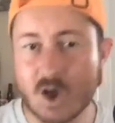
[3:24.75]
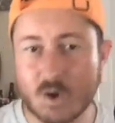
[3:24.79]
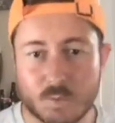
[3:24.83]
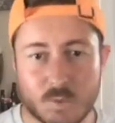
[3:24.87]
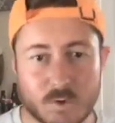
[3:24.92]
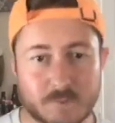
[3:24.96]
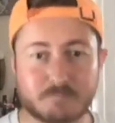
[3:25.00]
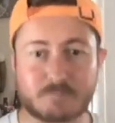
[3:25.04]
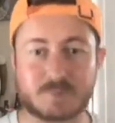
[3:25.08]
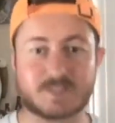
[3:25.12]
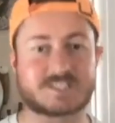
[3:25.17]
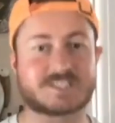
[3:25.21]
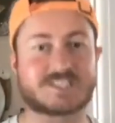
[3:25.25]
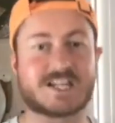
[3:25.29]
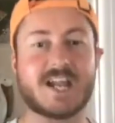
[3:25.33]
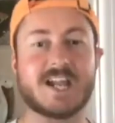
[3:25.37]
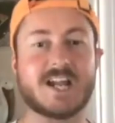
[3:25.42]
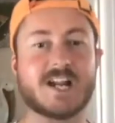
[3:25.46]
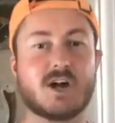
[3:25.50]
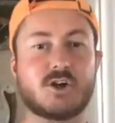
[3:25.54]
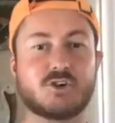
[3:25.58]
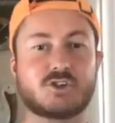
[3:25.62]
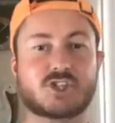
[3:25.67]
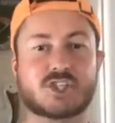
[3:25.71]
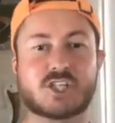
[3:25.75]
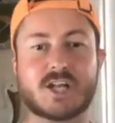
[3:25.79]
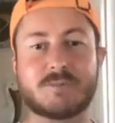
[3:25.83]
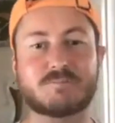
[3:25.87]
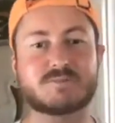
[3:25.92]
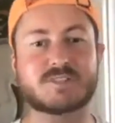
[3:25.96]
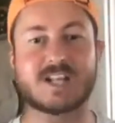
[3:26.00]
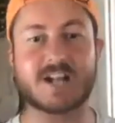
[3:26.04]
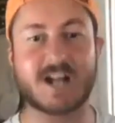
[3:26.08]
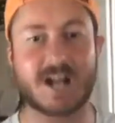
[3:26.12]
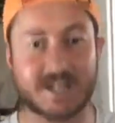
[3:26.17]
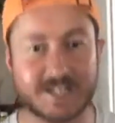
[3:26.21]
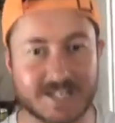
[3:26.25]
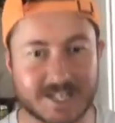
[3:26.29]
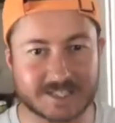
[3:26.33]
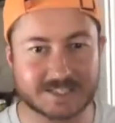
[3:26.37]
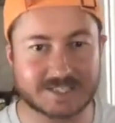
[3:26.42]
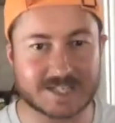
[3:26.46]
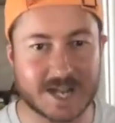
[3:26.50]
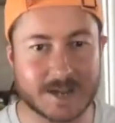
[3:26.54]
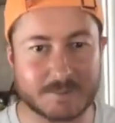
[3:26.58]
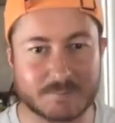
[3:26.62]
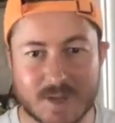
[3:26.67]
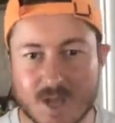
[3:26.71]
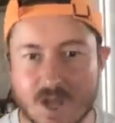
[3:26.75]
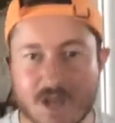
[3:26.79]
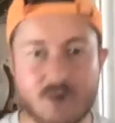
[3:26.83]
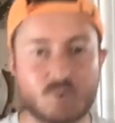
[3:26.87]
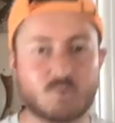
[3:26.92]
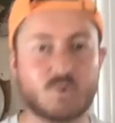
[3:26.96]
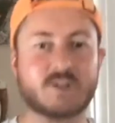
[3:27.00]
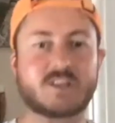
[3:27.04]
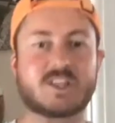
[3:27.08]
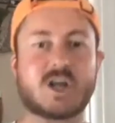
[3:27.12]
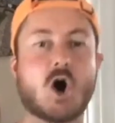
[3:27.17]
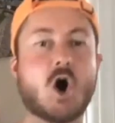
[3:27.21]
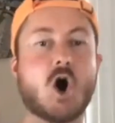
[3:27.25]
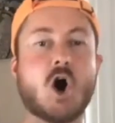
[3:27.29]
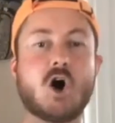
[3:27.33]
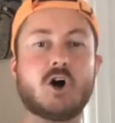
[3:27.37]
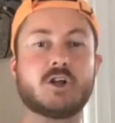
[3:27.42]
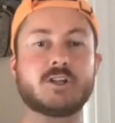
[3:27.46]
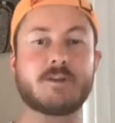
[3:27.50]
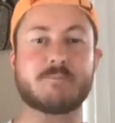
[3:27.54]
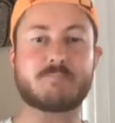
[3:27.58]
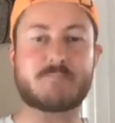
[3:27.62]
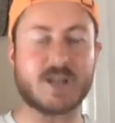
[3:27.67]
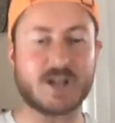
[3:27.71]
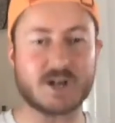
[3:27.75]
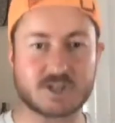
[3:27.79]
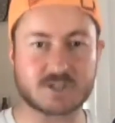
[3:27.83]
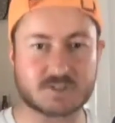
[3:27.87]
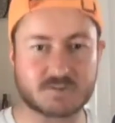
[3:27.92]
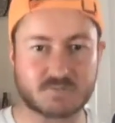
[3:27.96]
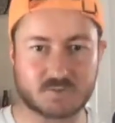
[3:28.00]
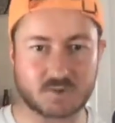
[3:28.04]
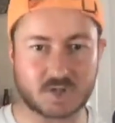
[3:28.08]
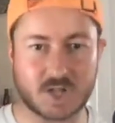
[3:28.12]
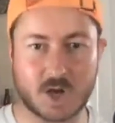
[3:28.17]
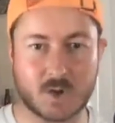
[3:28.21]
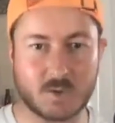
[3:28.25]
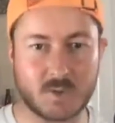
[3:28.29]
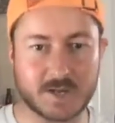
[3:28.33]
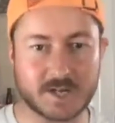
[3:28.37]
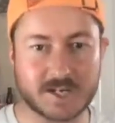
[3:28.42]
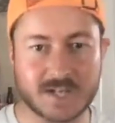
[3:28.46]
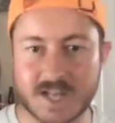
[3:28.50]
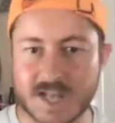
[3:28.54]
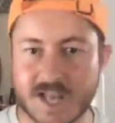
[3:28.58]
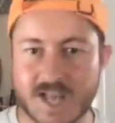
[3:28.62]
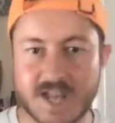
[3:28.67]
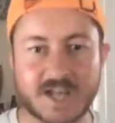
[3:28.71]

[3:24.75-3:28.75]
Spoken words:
with potato chips and onion dip, with all the beers flowing.